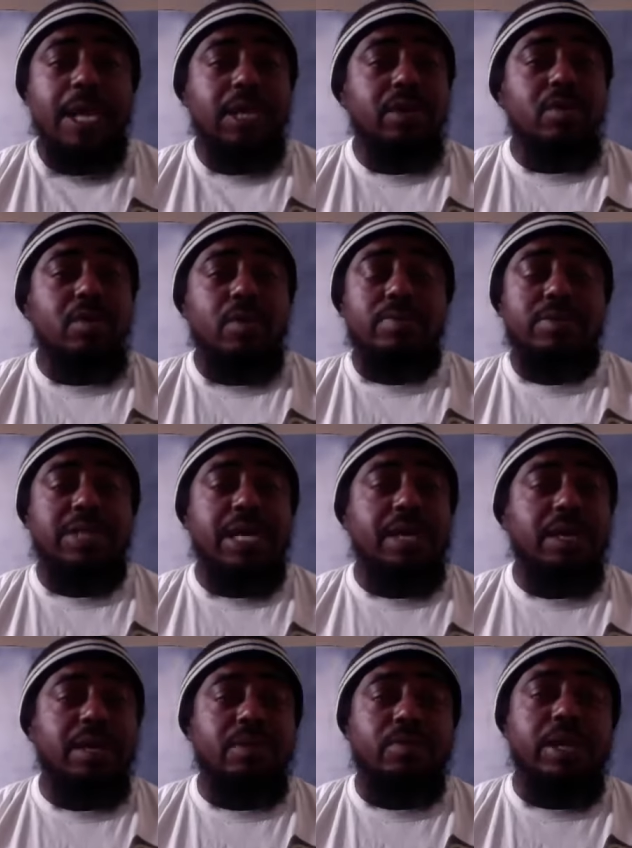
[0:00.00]
you know what I'm
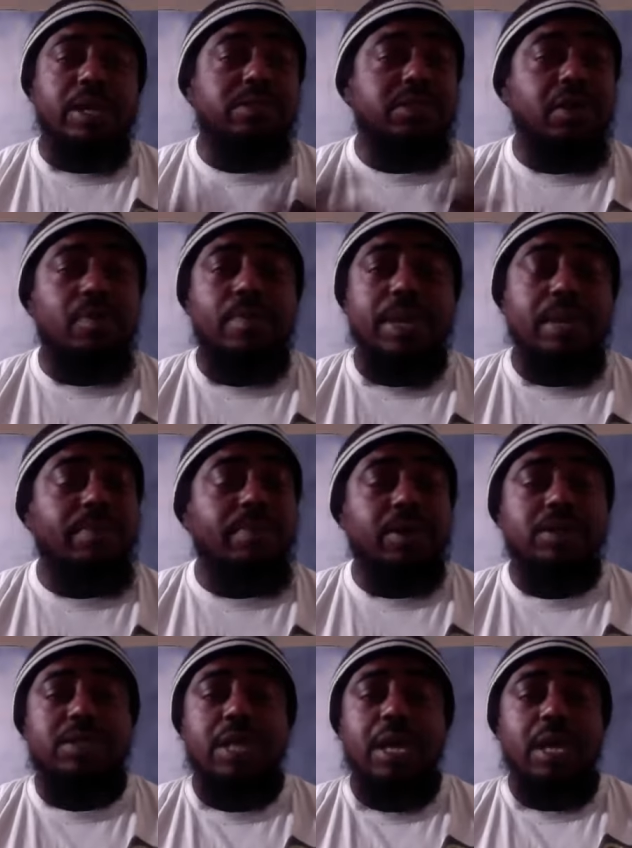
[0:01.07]
saying, and read so many
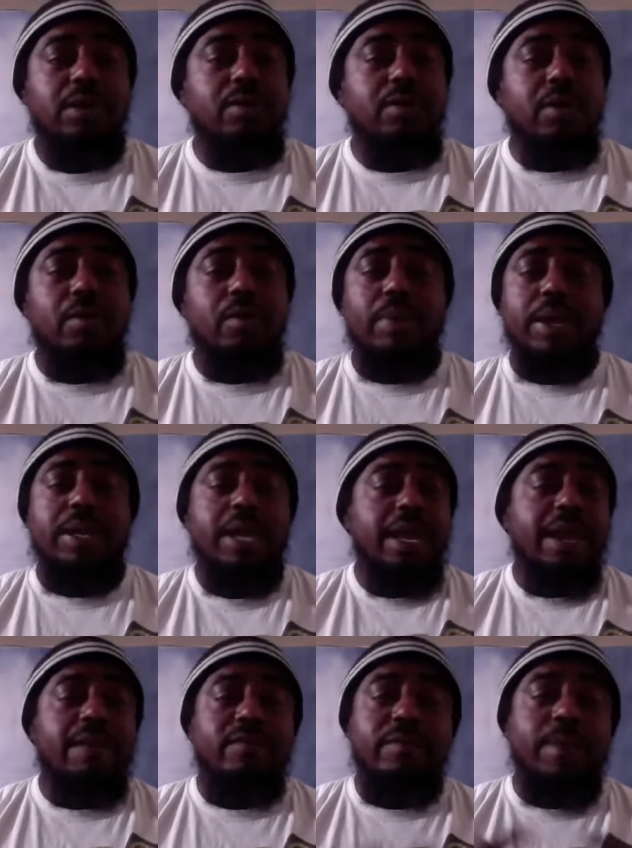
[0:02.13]
books, you know, but
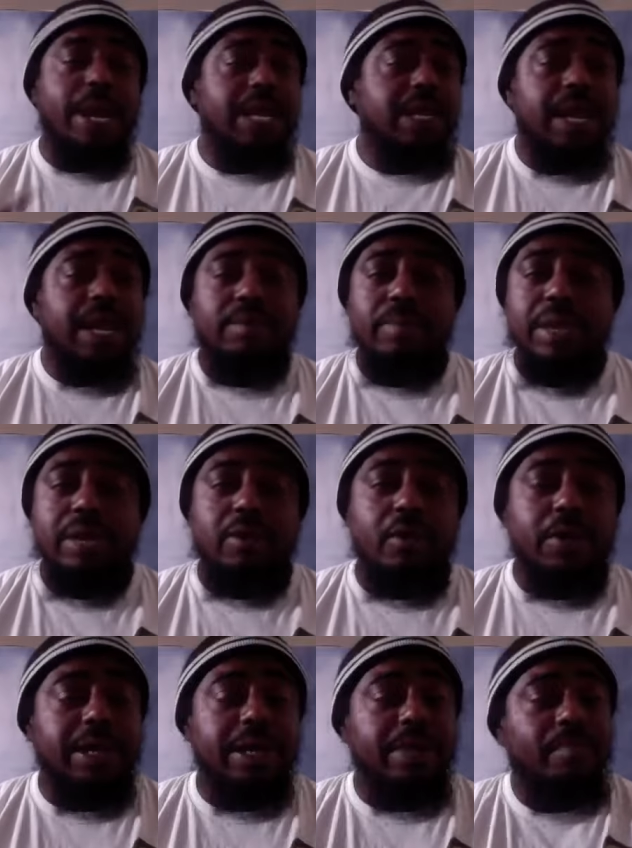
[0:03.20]
everybody can't be
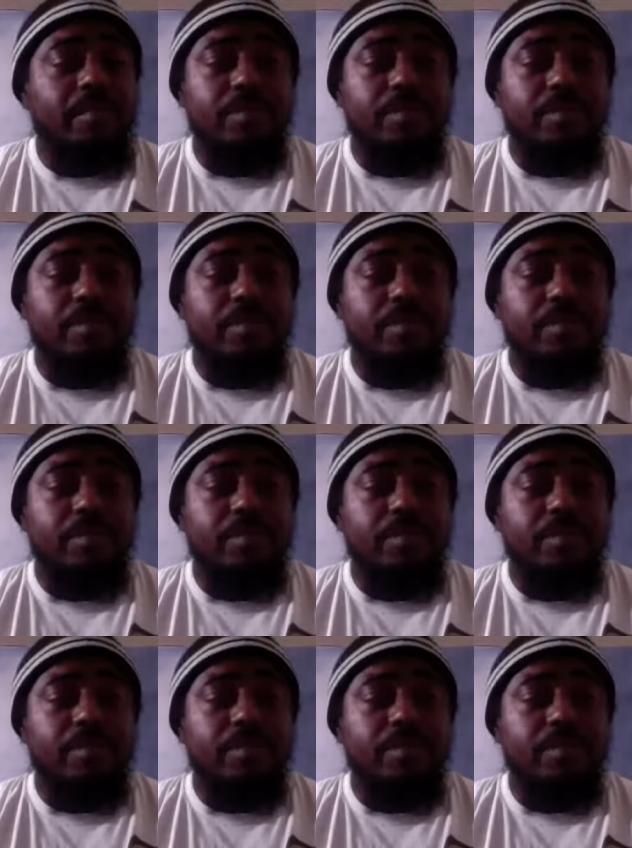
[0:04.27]
Courtney,